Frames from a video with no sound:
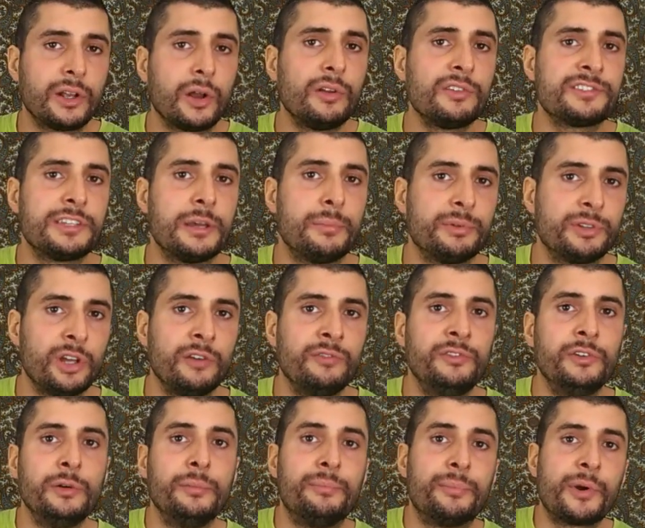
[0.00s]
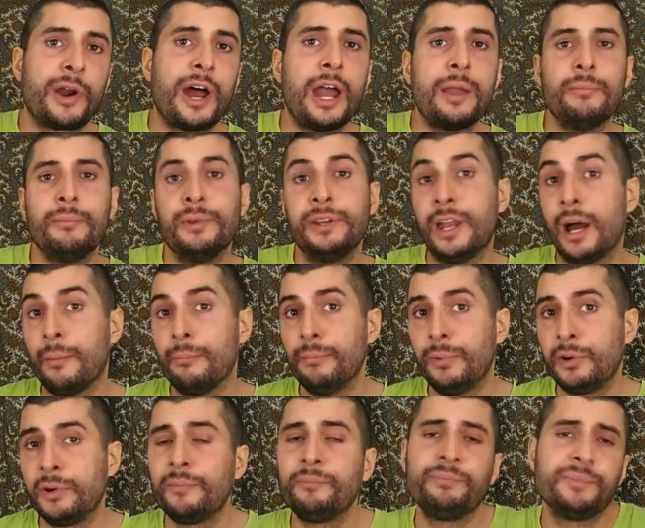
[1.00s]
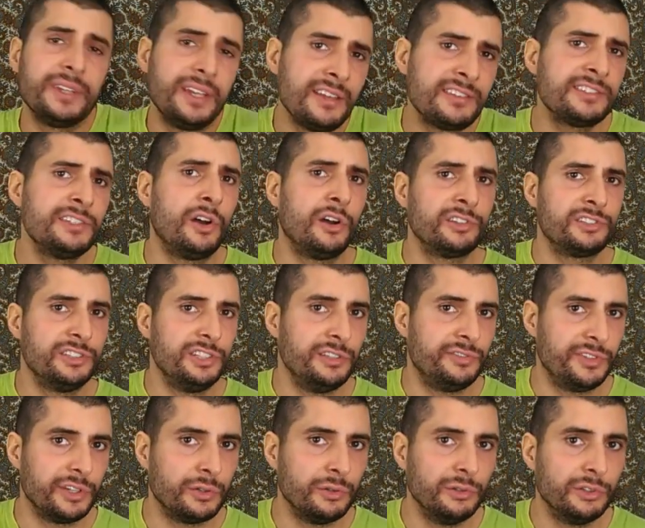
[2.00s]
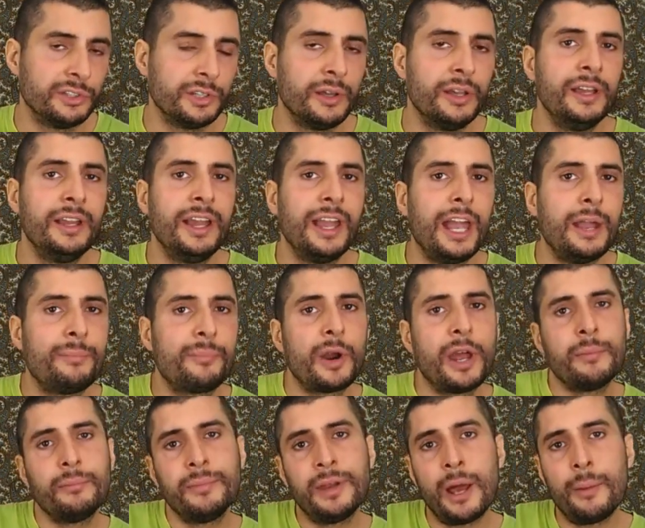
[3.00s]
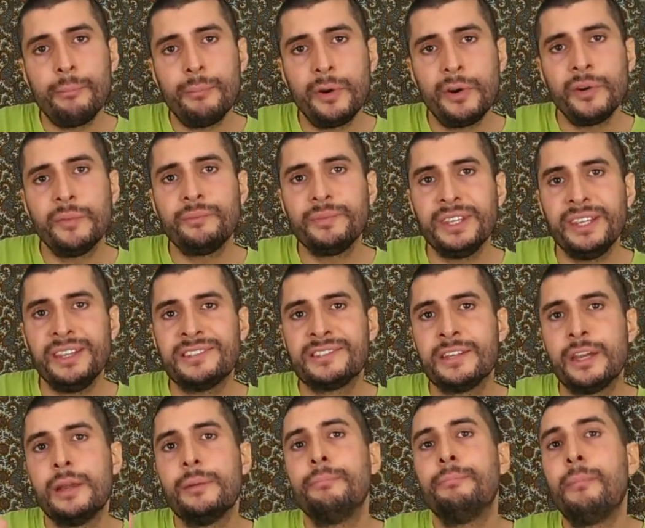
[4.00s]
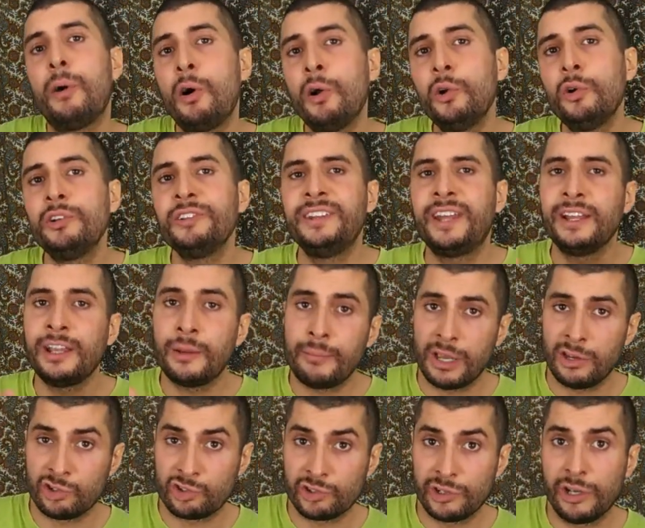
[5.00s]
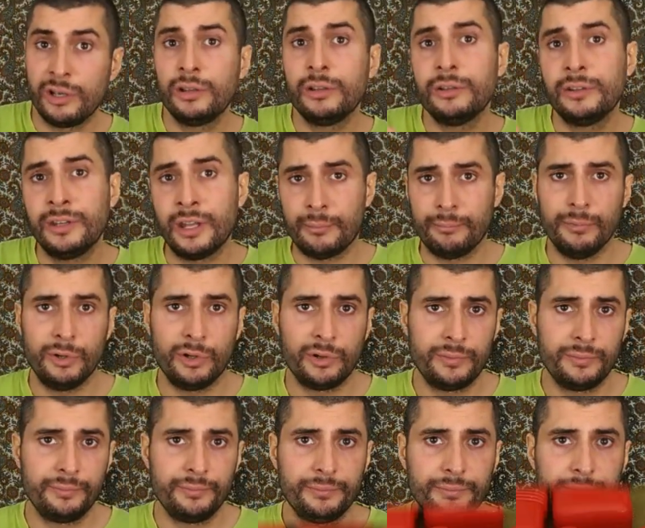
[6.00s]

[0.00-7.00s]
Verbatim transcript: The concept of a prime number is not difficult. A prime number is a monodimensional number.